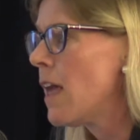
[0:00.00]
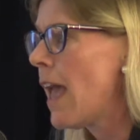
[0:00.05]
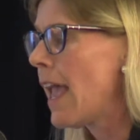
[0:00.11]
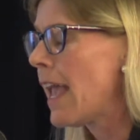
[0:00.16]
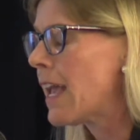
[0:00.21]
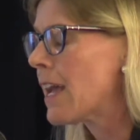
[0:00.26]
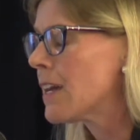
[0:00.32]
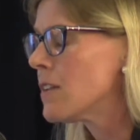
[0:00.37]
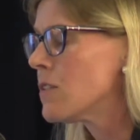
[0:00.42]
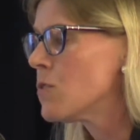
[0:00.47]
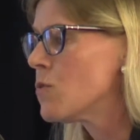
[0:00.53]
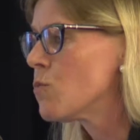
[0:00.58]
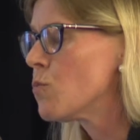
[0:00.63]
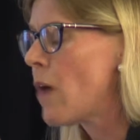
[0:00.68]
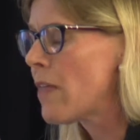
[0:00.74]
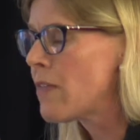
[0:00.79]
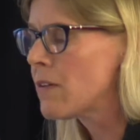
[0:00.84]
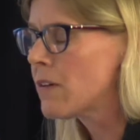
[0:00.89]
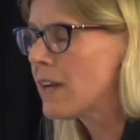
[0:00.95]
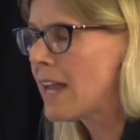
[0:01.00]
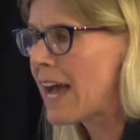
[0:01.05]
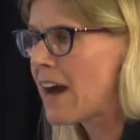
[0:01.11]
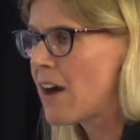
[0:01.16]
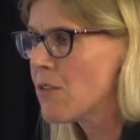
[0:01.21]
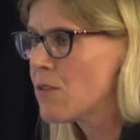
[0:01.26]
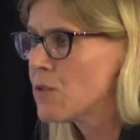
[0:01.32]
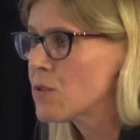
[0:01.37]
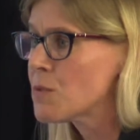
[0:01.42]
And whether and
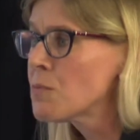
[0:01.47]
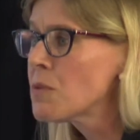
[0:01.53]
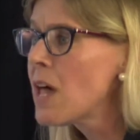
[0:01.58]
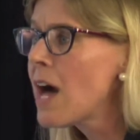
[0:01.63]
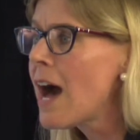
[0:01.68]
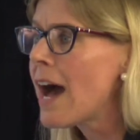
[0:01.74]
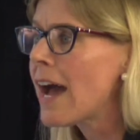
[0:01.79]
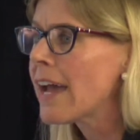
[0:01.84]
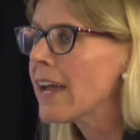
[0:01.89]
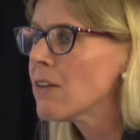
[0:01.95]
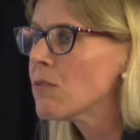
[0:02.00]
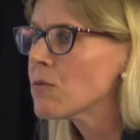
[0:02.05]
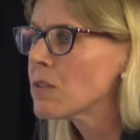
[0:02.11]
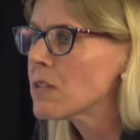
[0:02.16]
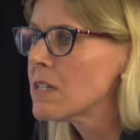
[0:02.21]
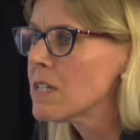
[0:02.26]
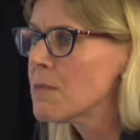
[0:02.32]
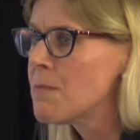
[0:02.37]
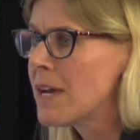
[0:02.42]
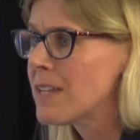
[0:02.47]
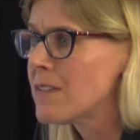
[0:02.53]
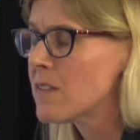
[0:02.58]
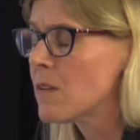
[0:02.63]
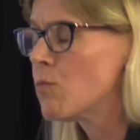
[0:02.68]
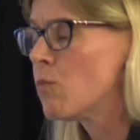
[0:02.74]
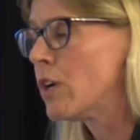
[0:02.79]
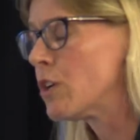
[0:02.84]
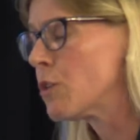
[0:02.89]
how those apply really depends
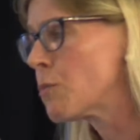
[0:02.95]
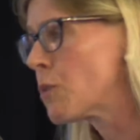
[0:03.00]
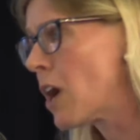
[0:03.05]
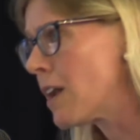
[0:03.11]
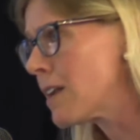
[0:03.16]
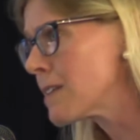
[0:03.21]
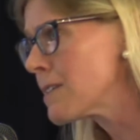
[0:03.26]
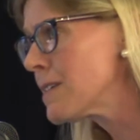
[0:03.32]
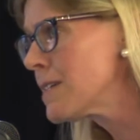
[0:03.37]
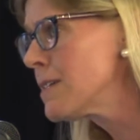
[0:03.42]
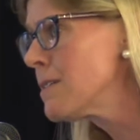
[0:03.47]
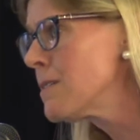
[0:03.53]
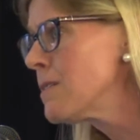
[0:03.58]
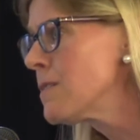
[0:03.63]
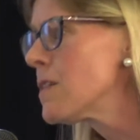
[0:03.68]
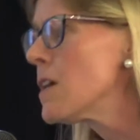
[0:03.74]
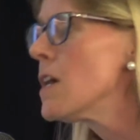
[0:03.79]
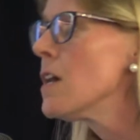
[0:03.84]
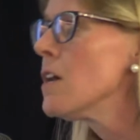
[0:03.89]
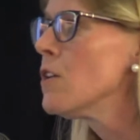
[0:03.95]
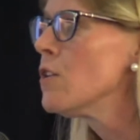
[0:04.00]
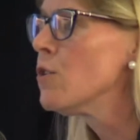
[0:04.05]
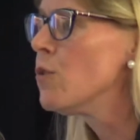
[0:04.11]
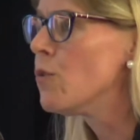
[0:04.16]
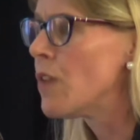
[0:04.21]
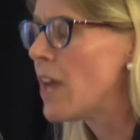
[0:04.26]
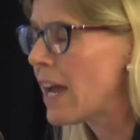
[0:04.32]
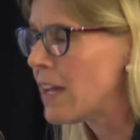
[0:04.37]
on what your product is,
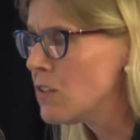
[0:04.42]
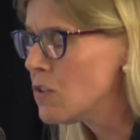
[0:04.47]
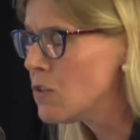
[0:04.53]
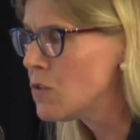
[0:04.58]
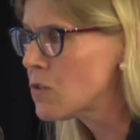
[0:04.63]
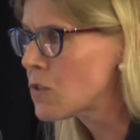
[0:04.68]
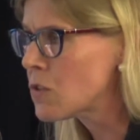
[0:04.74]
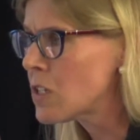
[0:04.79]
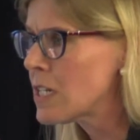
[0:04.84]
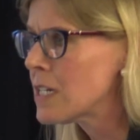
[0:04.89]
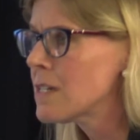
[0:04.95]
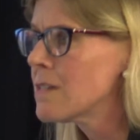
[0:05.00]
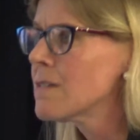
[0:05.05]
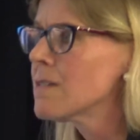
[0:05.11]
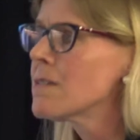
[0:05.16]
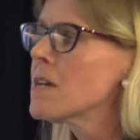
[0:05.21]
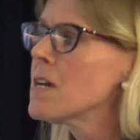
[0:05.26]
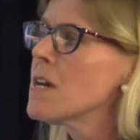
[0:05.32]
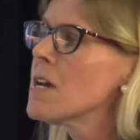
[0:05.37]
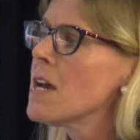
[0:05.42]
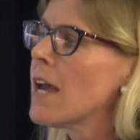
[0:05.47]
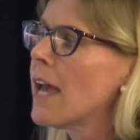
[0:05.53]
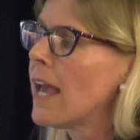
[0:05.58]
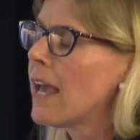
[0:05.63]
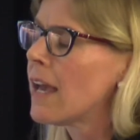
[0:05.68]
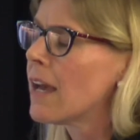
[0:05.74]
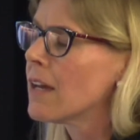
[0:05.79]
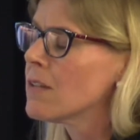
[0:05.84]
who the end user is,
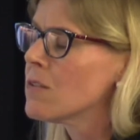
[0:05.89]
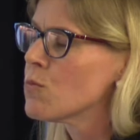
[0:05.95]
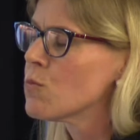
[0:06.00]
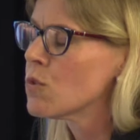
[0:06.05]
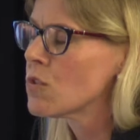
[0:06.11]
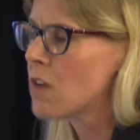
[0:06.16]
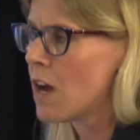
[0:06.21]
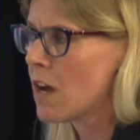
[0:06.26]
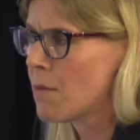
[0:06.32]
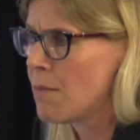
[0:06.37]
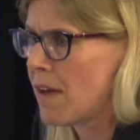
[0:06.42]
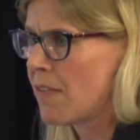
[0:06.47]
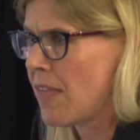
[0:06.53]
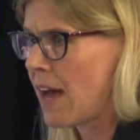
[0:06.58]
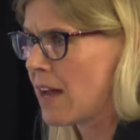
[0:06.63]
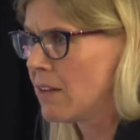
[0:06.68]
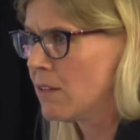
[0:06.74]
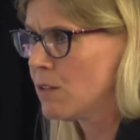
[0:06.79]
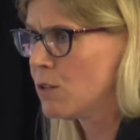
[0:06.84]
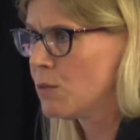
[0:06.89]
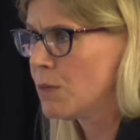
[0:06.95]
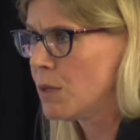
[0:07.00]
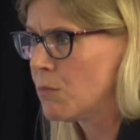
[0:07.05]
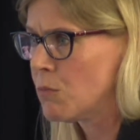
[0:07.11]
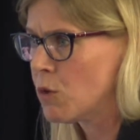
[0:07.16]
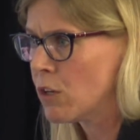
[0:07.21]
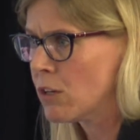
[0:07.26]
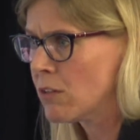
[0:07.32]
and we'll talk about that a little
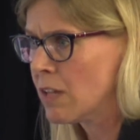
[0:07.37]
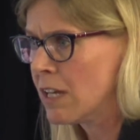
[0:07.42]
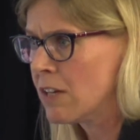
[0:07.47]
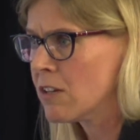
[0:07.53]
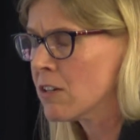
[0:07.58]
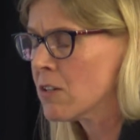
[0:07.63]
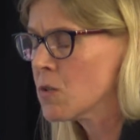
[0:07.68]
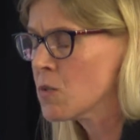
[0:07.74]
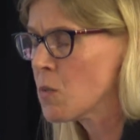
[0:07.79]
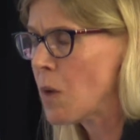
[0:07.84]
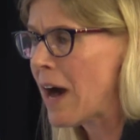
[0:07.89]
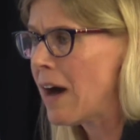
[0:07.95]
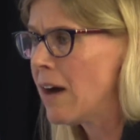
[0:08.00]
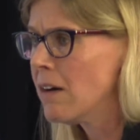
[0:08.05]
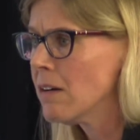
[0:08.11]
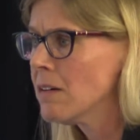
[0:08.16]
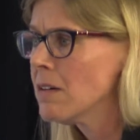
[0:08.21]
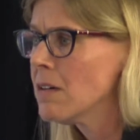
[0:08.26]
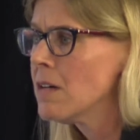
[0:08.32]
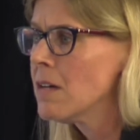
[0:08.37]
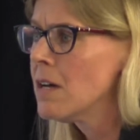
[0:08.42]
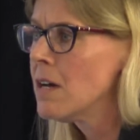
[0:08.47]
bit more later as well.